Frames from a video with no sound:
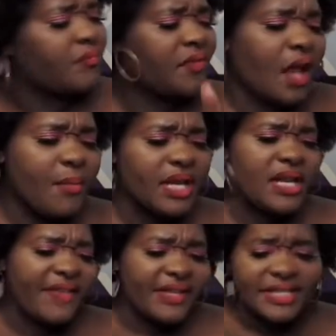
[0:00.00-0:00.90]
But
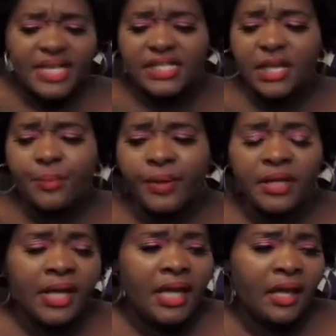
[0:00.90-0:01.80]
another tea
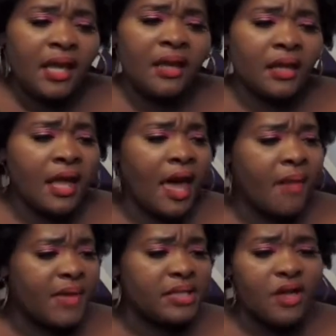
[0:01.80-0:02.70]
sipper in the
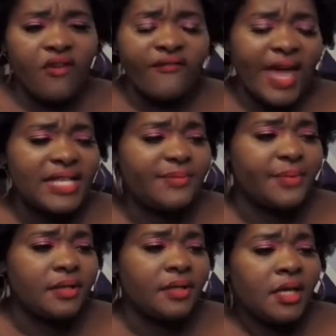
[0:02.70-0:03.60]
comments on
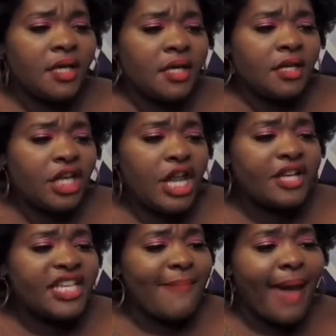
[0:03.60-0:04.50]
Facebook, you know,
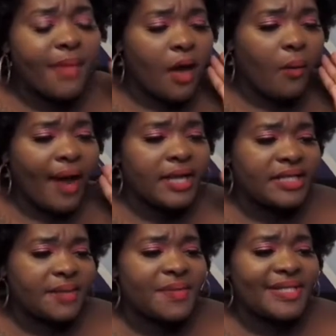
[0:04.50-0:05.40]
she made me aware.
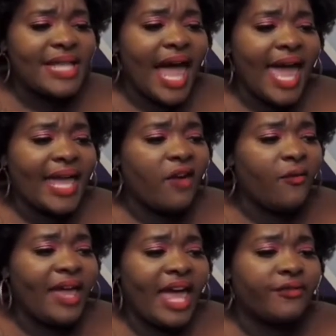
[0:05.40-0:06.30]
She was like, if
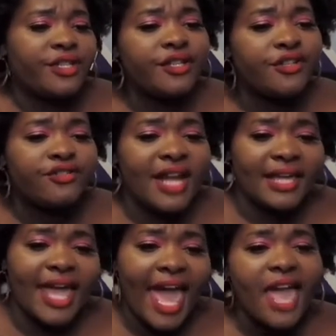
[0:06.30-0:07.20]
we have children, I
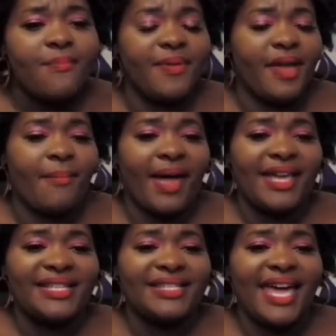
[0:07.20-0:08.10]
can't be by
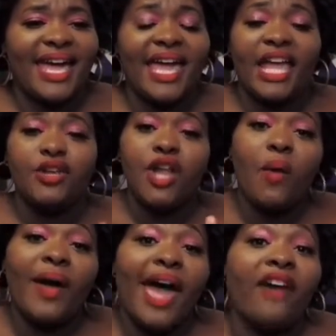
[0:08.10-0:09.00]
his side. And you know
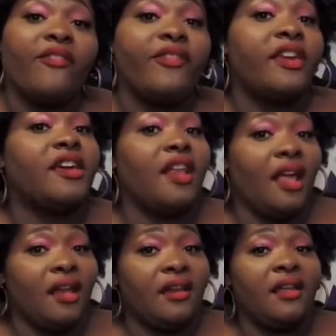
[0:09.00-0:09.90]
what? I feel
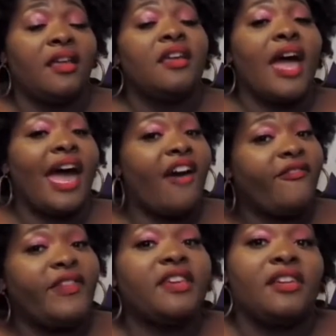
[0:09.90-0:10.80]
that. I
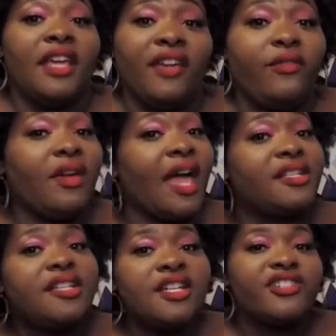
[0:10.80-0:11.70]
feel that. If you got
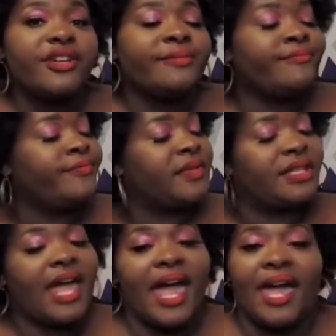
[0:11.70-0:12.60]
children,
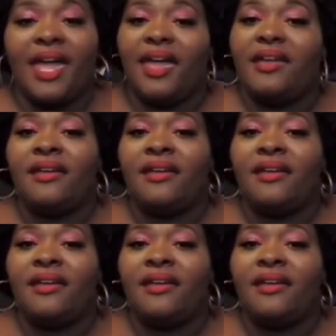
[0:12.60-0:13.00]
hey,